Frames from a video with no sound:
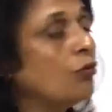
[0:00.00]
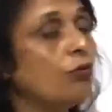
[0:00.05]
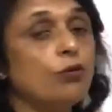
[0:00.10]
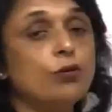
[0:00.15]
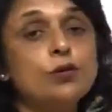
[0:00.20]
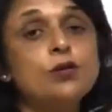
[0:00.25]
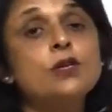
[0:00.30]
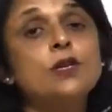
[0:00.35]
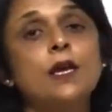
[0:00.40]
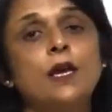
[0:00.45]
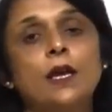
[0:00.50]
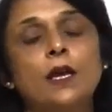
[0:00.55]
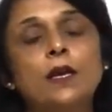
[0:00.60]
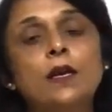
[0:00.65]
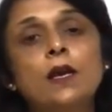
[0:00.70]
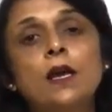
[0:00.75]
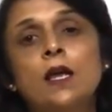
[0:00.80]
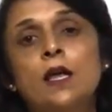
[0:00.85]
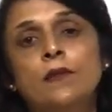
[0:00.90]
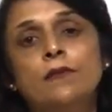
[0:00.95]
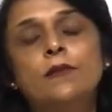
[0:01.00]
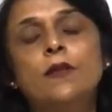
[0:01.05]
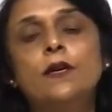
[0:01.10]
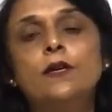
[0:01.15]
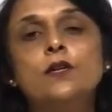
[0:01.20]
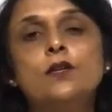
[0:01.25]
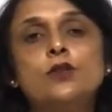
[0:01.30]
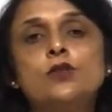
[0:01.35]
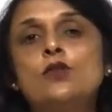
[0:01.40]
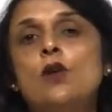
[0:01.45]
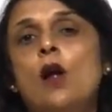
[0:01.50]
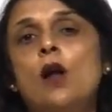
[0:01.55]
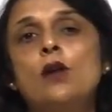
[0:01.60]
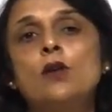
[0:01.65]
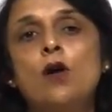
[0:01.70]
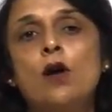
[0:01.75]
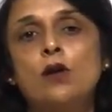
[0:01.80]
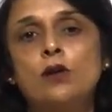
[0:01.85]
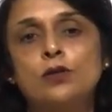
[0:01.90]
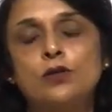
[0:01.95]
through skin, the
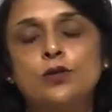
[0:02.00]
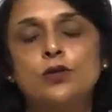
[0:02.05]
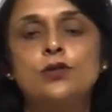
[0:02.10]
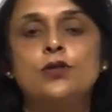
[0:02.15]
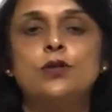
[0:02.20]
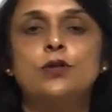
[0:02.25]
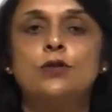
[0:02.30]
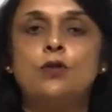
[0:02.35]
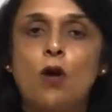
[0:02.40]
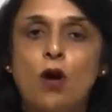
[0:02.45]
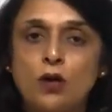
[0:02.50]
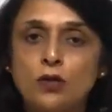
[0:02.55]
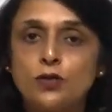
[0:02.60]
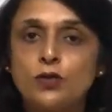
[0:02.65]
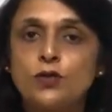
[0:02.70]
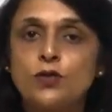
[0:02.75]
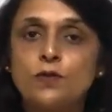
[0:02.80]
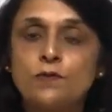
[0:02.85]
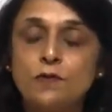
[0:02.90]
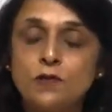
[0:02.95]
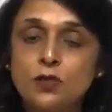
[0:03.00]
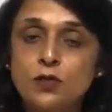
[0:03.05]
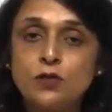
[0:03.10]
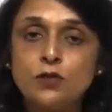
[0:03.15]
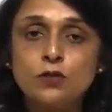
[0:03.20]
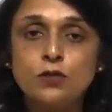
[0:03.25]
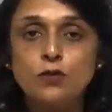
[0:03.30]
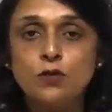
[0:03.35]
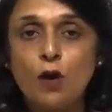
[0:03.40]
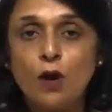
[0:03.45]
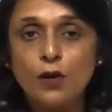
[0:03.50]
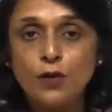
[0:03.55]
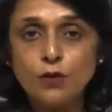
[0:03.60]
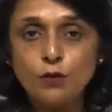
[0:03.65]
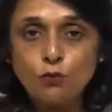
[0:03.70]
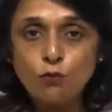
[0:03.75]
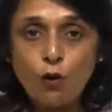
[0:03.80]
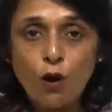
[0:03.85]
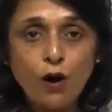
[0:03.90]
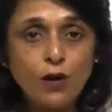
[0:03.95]
dissolved oxygen, the oxygen which is dissolved
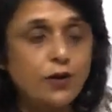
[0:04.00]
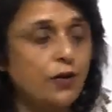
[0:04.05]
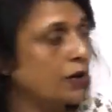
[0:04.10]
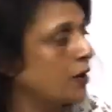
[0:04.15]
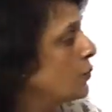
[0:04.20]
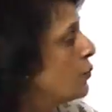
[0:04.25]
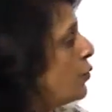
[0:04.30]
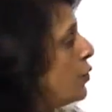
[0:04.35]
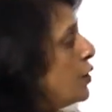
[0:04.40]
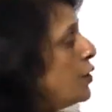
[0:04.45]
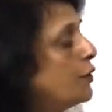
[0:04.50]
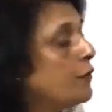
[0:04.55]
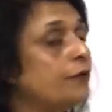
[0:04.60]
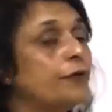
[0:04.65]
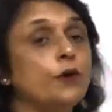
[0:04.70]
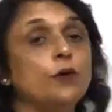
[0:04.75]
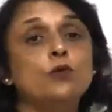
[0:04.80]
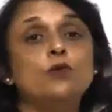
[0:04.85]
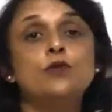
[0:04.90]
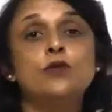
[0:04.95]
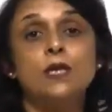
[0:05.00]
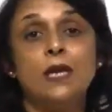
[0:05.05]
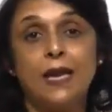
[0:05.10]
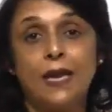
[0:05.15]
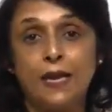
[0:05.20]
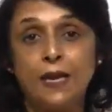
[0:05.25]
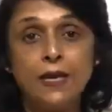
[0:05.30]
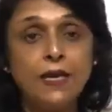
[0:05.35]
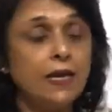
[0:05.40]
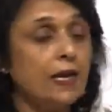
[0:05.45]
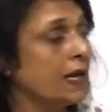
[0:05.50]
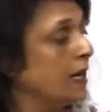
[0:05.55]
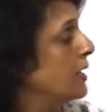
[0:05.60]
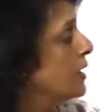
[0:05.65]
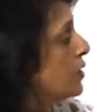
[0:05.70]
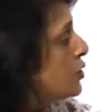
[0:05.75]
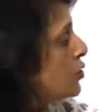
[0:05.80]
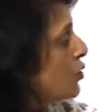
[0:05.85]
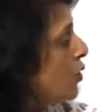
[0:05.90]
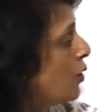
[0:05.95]
in water would diffuse in.
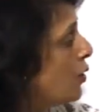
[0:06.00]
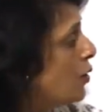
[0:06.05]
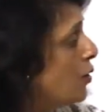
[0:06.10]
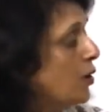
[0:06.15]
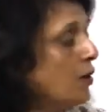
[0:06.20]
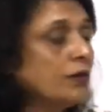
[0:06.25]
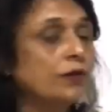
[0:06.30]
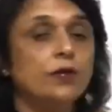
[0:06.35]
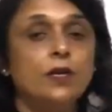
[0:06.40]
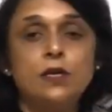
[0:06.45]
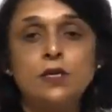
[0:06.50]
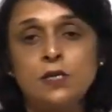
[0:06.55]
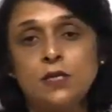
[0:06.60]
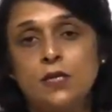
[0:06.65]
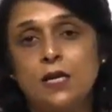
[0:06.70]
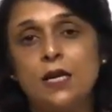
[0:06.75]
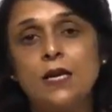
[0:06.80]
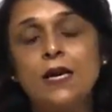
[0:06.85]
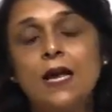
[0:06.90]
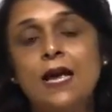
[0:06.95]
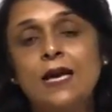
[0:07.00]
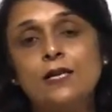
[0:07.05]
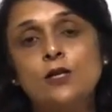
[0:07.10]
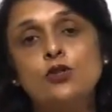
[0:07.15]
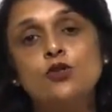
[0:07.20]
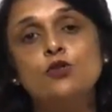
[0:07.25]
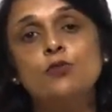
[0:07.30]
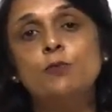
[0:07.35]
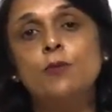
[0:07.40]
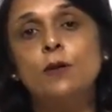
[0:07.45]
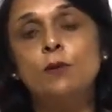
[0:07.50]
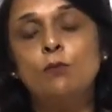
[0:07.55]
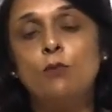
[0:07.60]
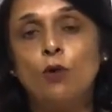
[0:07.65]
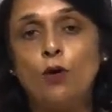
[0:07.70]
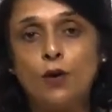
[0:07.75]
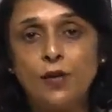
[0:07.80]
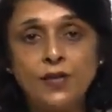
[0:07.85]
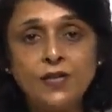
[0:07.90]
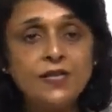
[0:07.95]
So, the skin has to be
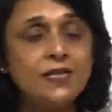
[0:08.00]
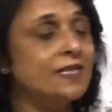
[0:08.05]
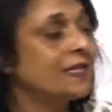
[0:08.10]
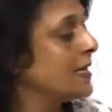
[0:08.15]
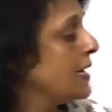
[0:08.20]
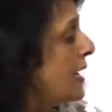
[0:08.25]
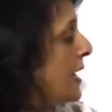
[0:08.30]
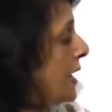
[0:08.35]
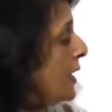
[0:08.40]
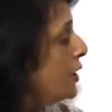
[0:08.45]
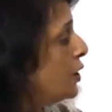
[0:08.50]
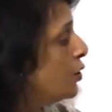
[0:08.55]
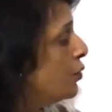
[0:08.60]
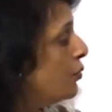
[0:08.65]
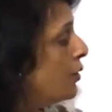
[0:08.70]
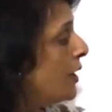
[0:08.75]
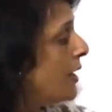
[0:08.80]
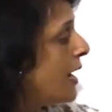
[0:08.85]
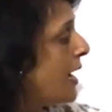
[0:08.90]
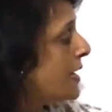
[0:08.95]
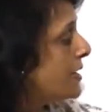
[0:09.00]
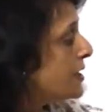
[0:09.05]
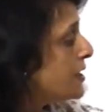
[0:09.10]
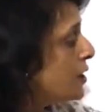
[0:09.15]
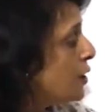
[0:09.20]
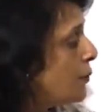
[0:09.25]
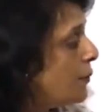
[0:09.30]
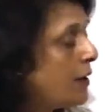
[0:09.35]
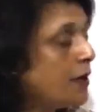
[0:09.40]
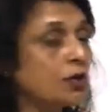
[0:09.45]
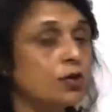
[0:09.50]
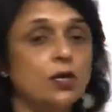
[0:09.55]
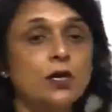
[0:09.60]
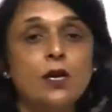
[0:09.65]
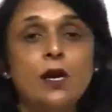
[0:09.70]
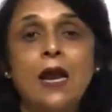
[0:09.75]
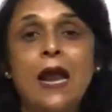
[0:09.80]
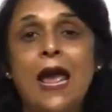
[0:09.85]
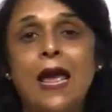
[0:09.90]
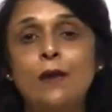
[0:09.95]
moist. During aestivation
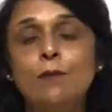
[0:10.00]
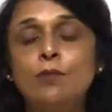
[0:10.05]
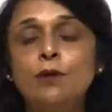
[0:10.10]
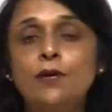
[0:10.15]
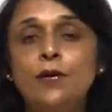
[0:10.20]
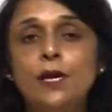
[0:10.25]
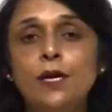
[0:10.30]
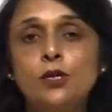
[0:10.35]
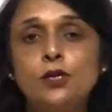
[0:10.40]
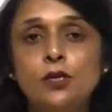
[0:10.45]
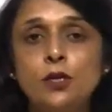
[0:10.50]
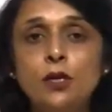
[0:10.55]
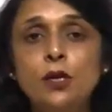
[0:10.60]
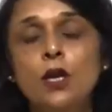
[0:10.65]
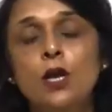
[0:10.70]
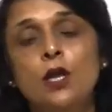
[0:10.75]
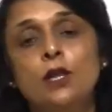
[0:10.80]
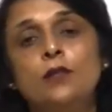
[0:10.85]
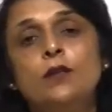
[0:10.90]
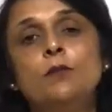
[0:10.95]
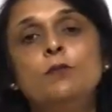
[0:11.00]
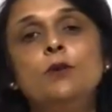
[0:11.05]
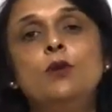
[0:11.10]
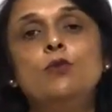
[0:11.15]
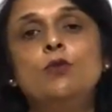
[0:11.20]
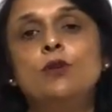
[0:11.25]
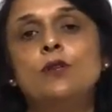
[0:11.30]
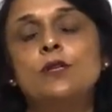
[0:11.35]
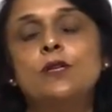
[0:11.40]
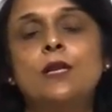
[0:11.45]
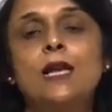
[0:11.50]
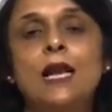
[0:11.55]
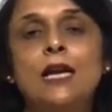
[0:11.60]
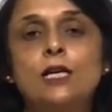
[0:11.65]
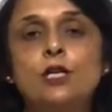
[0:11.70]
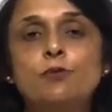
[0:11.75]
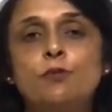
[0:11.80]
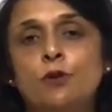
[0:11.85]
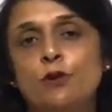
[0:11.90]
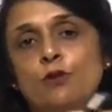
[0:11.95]
and hibernation, the mucus
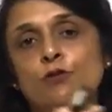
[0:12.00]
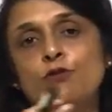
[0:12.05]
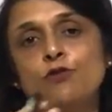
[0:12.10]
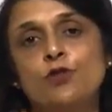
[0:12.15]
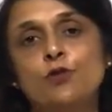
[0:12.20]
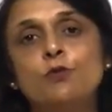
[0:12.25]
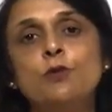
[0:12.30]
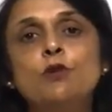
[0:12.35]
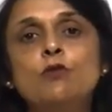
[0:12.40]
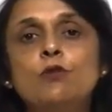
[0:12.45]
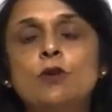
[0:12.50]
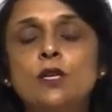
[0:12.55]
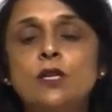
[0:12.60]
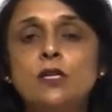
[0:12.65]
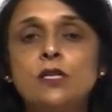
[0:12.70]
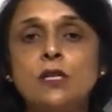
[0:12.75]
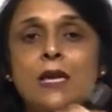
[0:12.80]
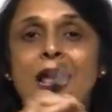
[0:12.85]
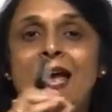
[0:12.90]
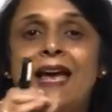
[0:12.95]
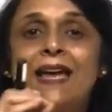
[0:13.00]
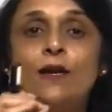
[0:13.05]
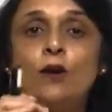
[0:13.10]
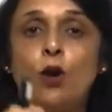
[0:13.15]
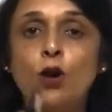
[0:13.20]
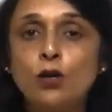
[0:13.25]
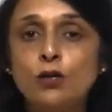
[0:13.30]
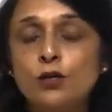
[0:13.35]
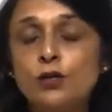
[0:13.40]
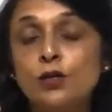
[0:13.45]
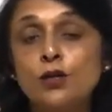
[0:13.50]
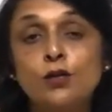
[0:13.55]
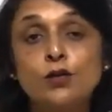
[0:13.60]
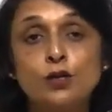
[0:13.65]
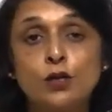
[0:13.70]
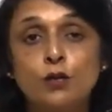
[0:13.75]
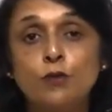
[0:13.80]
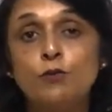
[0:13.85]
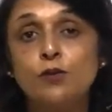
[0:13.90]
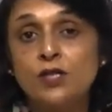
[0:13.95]
glands produce mucus and
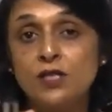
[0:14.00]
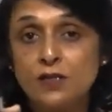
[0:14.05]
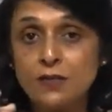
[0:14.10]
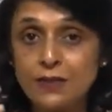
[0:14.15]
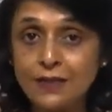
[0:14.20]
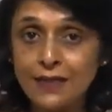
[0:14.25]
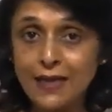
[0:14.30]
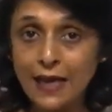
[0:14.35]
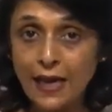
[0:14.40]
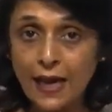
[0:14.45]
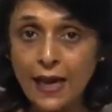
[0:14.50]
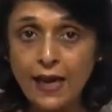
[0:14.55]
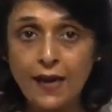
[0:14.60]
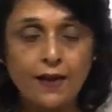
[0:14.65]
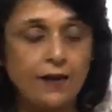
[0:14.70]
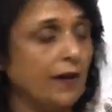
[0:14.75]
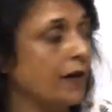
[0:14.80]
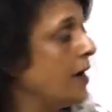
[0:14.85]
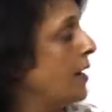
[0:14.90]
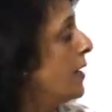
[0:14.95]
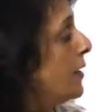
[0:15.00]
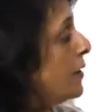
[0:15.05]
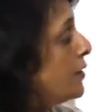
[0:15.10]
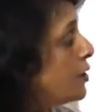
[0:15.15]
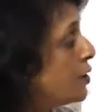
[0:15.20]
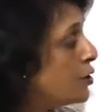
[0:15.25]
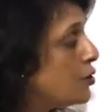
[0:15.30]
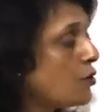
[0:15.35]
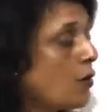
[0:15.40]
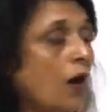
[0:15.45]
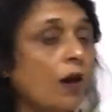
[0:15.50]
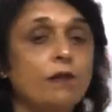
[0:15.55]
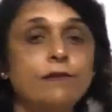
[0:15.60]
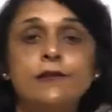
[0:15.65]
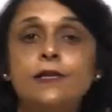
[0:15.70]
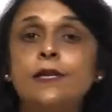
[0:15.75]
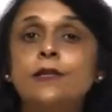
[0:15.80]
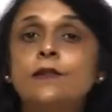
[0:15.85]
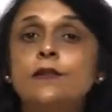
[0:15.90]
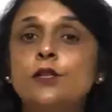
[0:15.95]
oxygen which is in the air
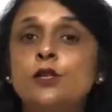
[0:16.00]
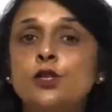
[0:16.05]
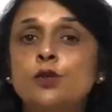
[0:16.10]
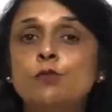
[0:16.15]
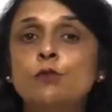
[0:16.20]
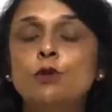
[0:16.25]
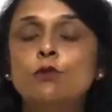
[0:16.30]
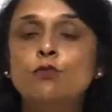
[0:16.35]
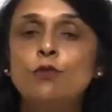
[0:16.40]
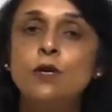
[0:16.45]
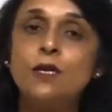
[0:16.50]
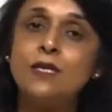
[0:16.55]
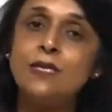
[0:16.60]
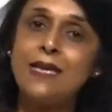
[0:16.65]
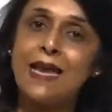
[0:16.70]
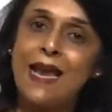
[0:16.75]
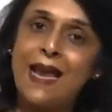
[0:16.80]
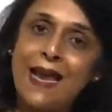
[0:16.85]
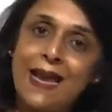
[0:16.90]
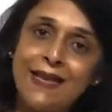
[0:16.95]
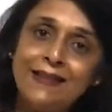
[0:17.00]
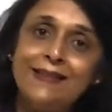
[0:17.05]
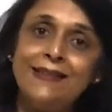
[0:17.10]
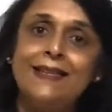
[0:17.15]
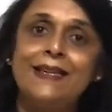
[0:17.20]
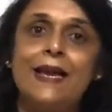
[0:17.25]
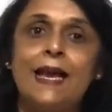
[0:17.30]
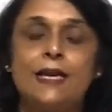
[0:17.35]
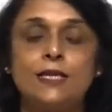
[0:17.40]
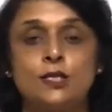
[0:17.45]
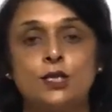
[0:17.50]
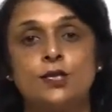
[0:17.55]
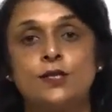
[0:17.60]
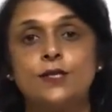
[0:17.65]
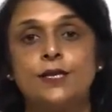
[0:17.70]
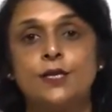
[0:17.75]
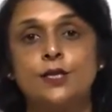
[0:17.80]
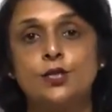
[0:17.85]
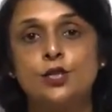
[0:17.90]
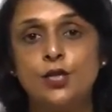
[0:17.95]
dissolves in this mucus and the
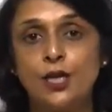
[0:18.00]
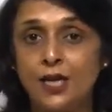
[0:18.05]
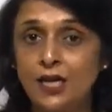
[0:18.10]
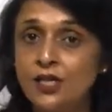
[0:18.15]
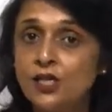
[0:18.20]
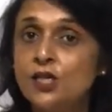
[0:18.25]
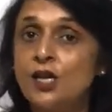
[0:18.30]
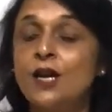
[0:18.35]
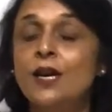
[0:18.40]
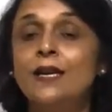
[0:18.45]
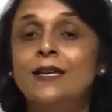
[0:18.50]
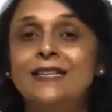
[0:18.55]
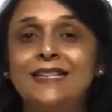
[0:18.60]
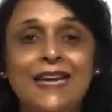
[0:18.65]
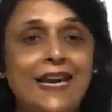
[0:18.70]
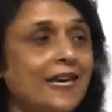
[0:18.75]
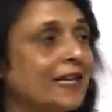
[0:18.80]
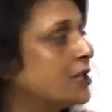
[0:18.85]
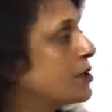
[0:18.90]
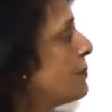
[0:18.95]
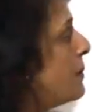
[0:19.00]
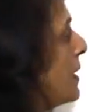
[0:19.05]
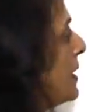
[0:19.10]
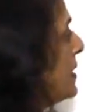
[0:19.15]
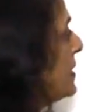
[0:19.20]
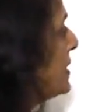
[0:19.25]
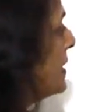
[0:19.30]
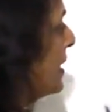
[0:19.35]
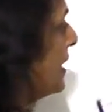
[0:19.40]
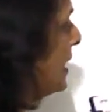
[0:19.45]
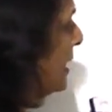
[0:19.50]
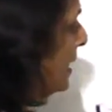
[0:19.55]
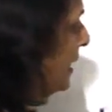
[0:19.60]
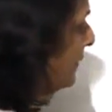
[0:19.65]
gaseous exchange takes place.